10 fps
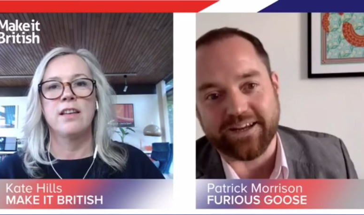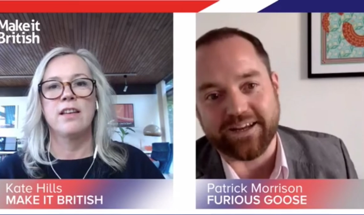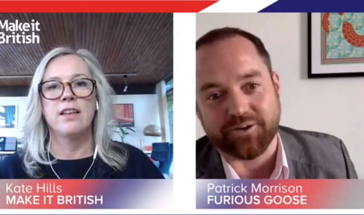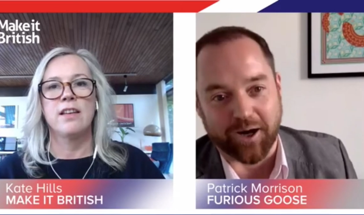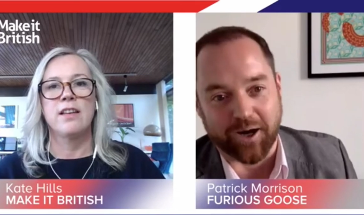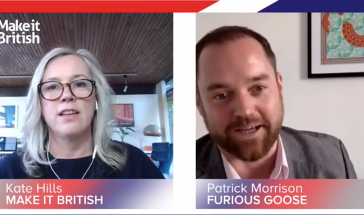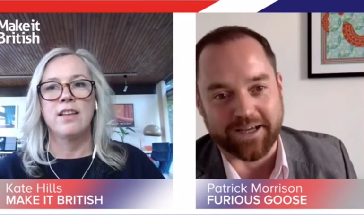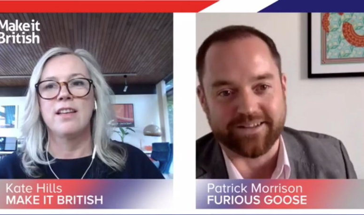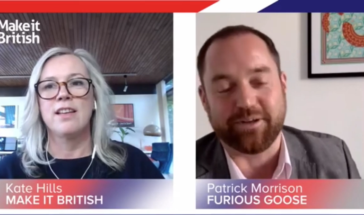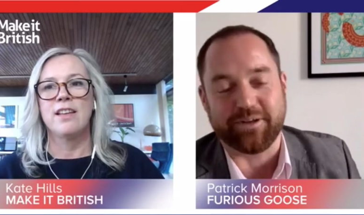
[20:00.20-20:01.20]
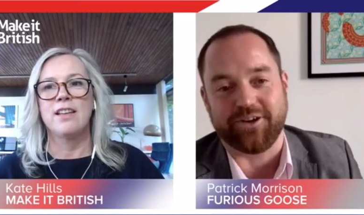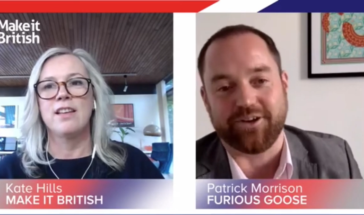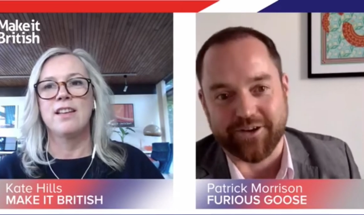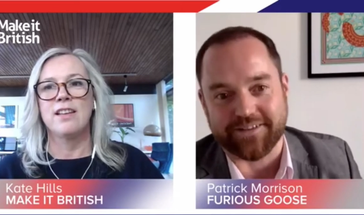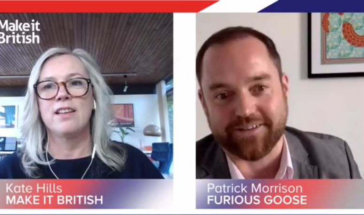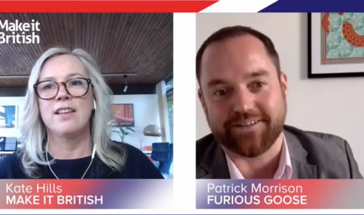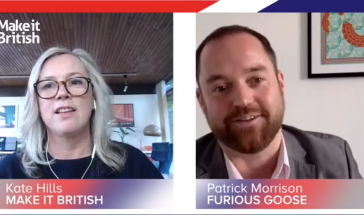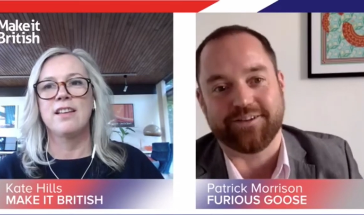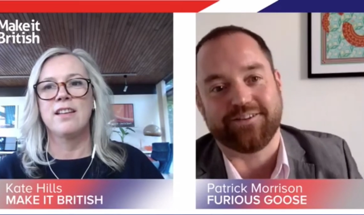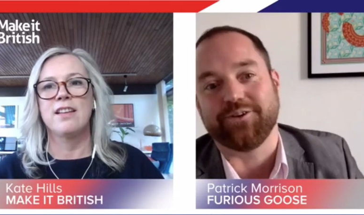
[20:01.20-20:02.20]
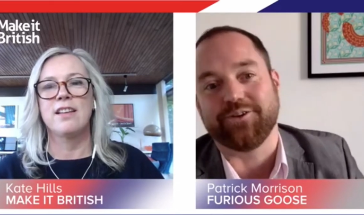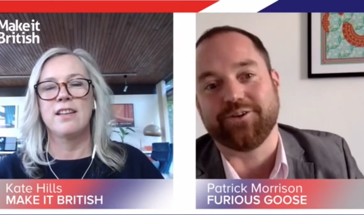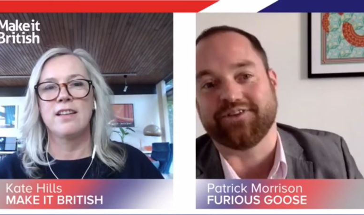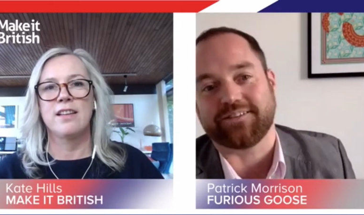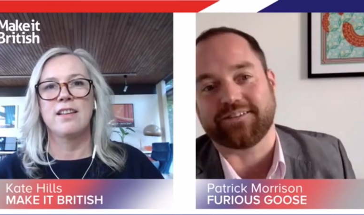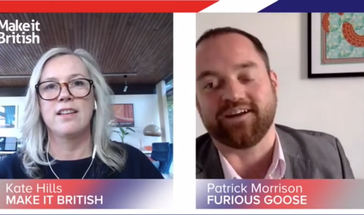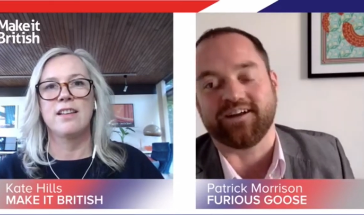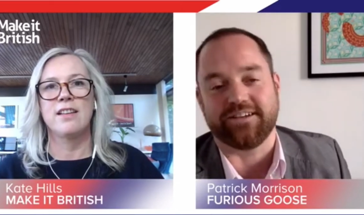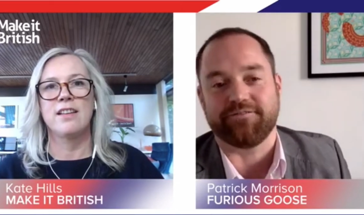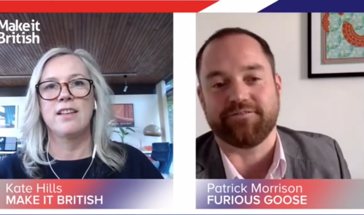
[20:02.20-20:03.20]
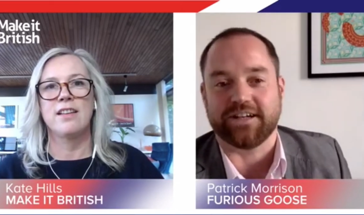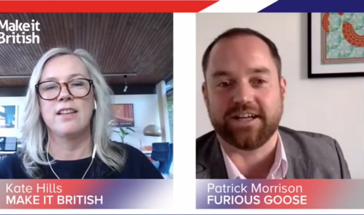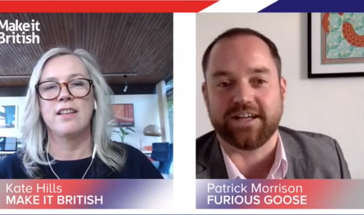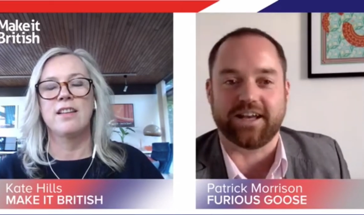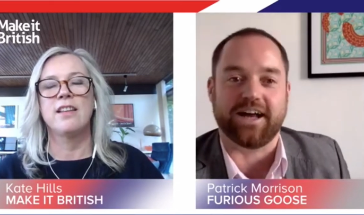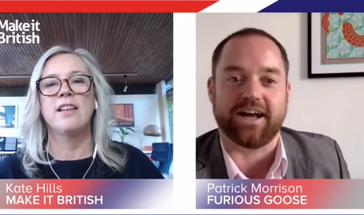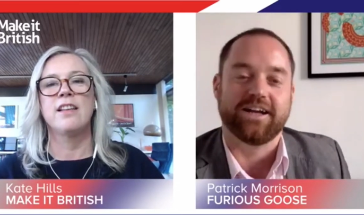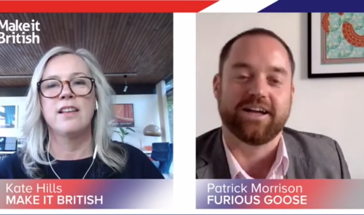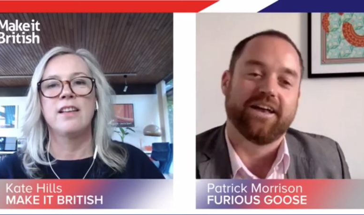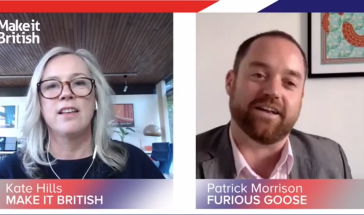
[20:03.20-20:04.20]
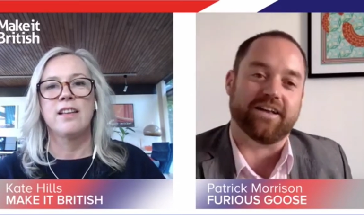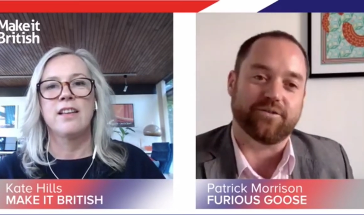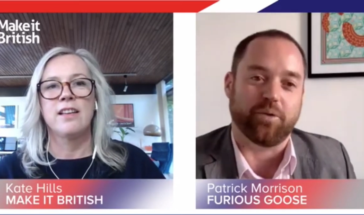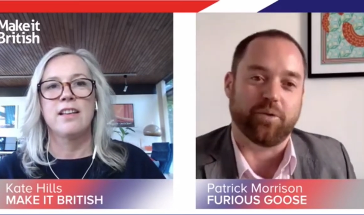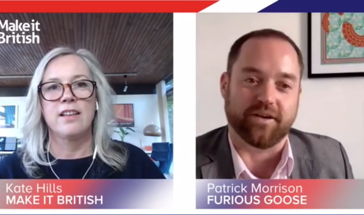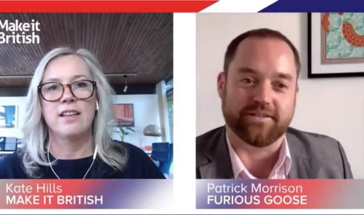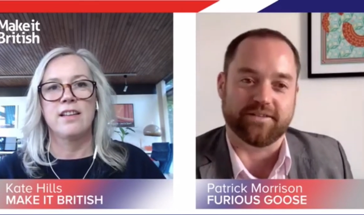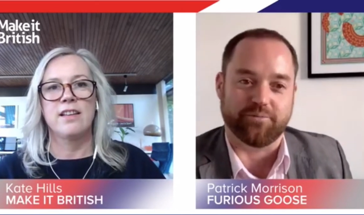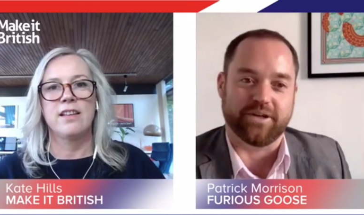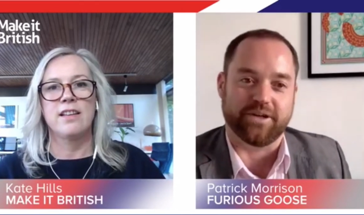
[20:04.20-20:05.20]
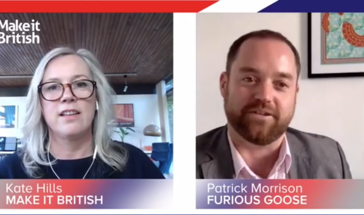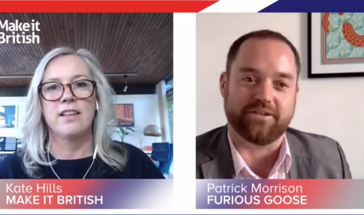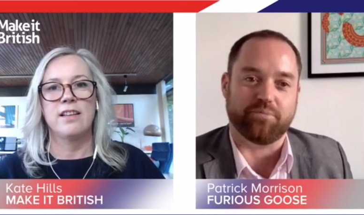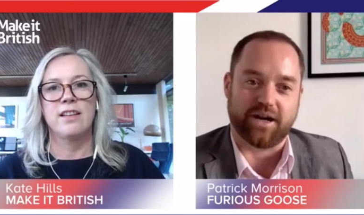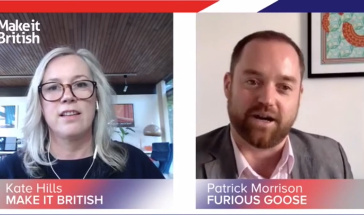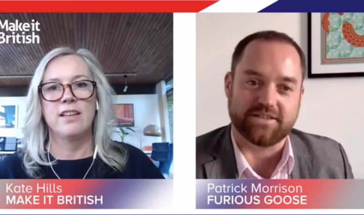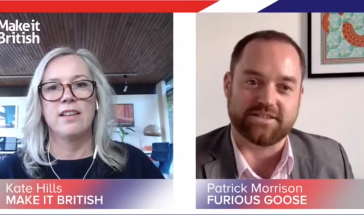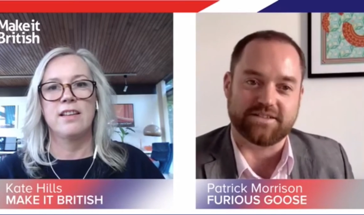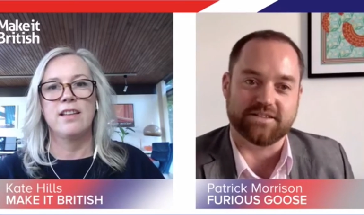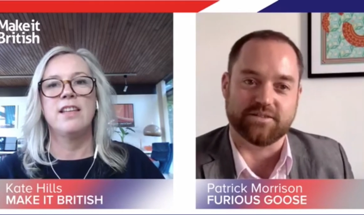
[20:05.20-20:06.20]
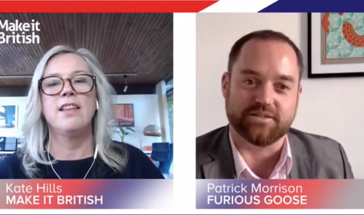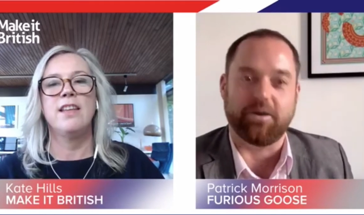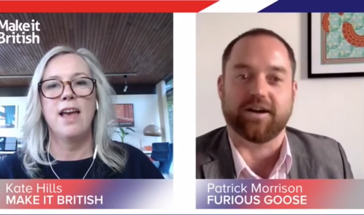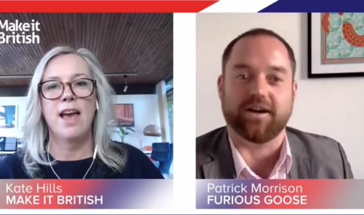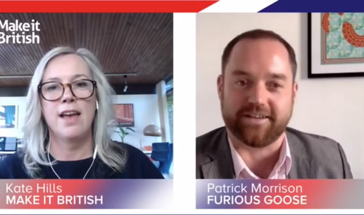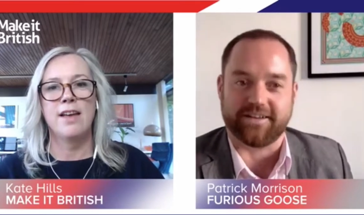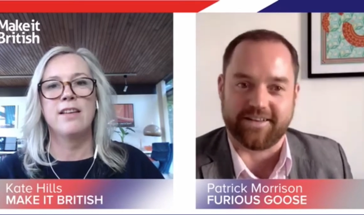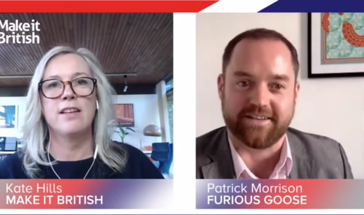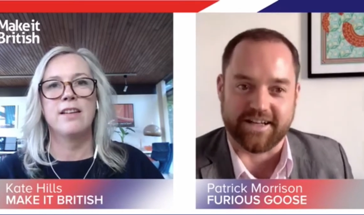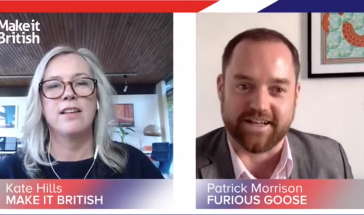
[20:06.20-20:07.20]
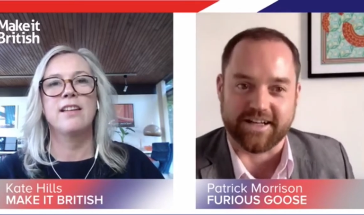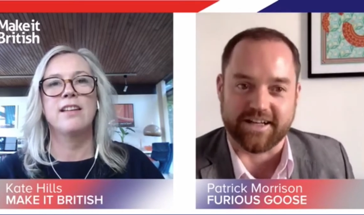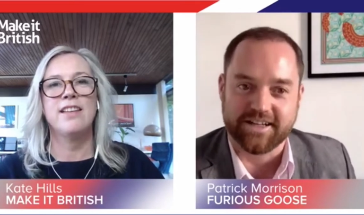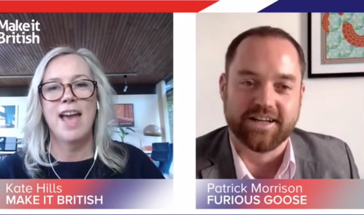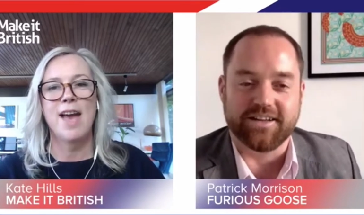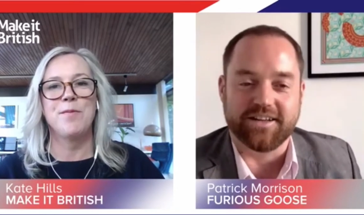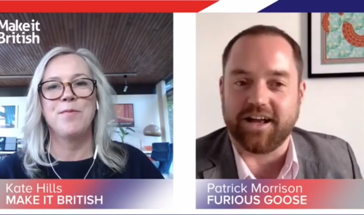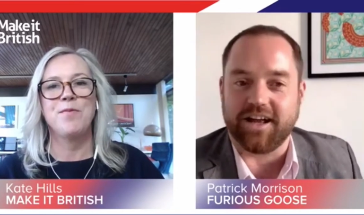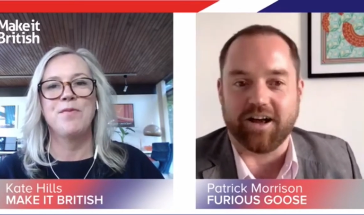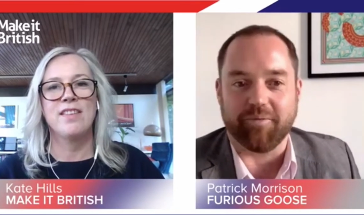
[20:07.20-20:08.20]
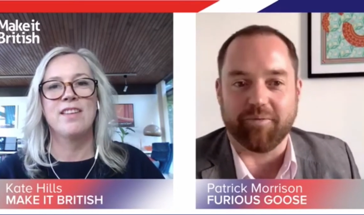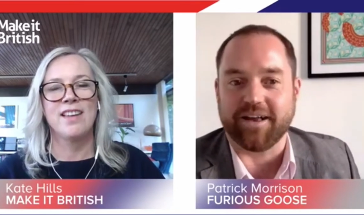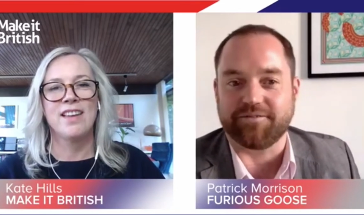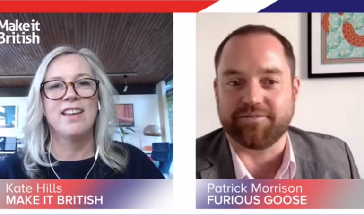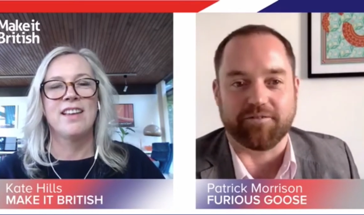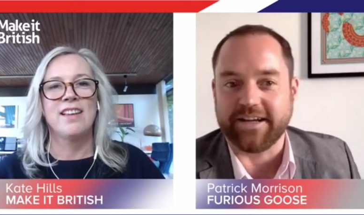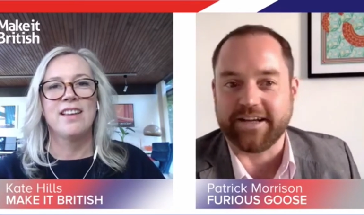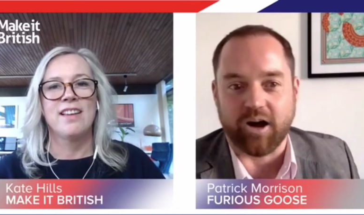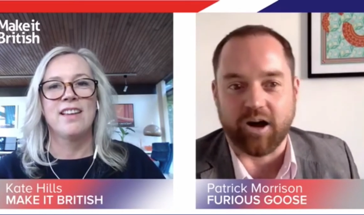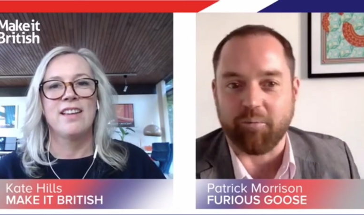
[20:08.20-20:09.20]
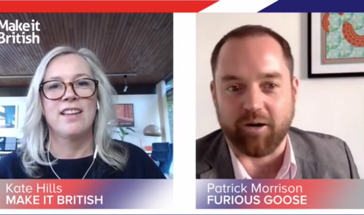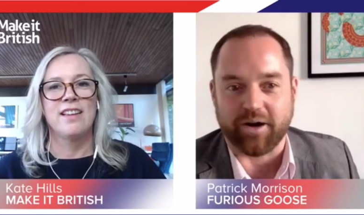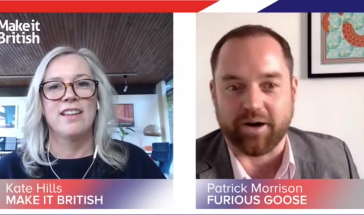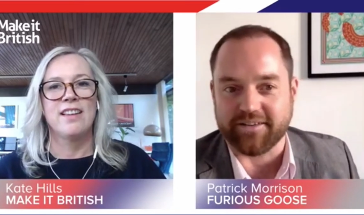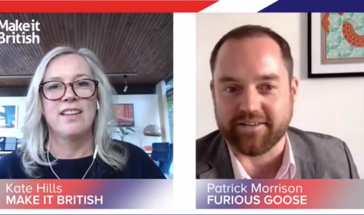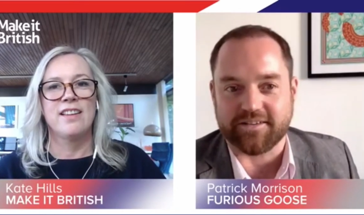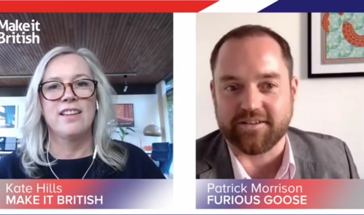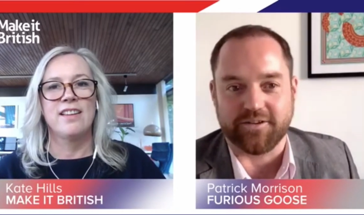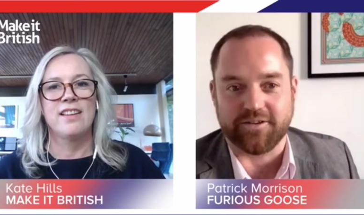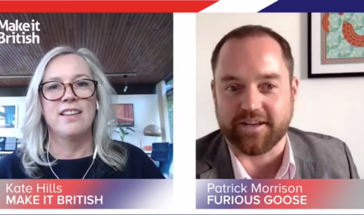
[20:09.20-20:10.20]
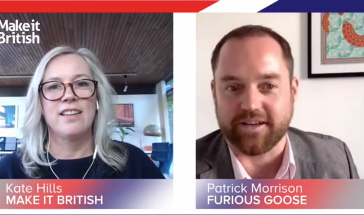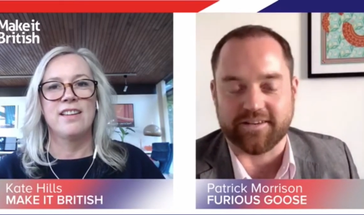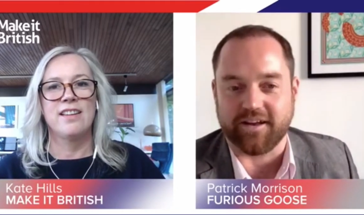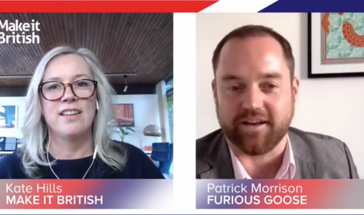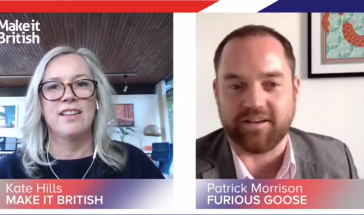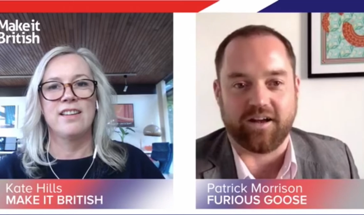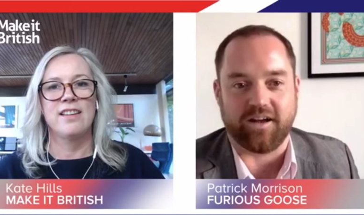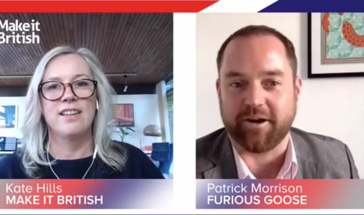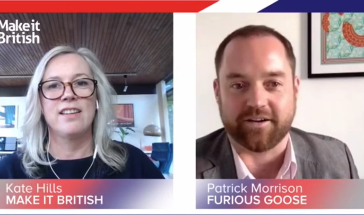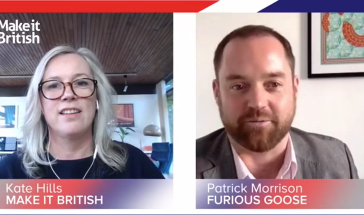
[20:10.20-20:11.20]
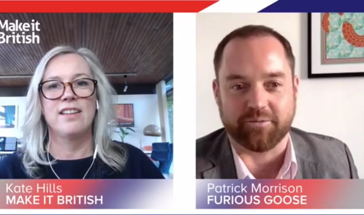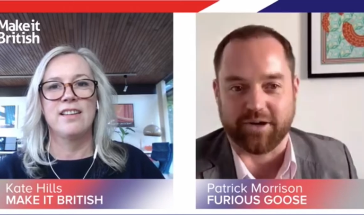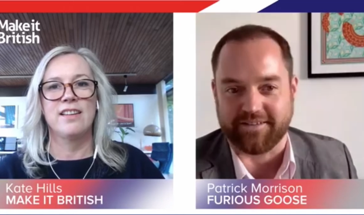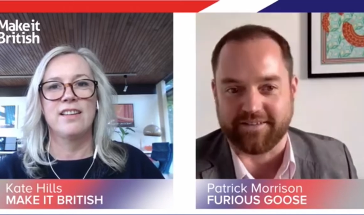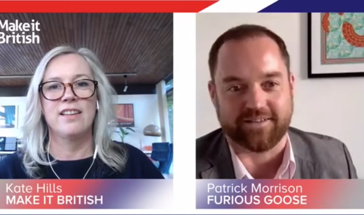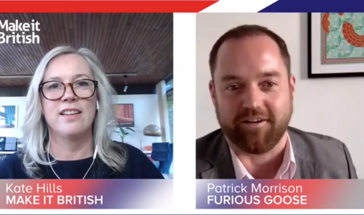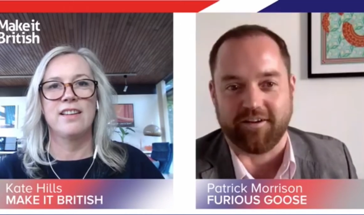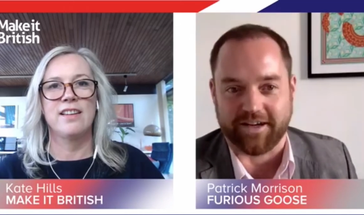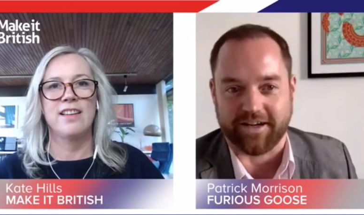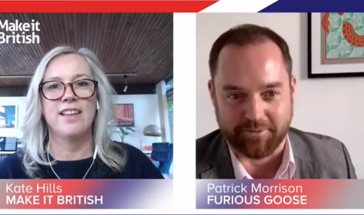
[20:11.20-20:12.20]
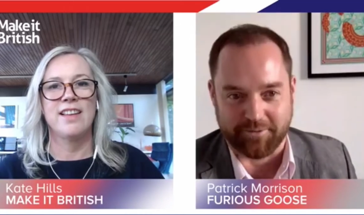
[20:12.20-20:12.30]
Speaker 1: quirky, to be curious, to do things slightly differently, and that that's all part of the British brand. The sort of punk yeah. aesthetic yeah. Um, has freed up our brands to do things that American brands just can't get away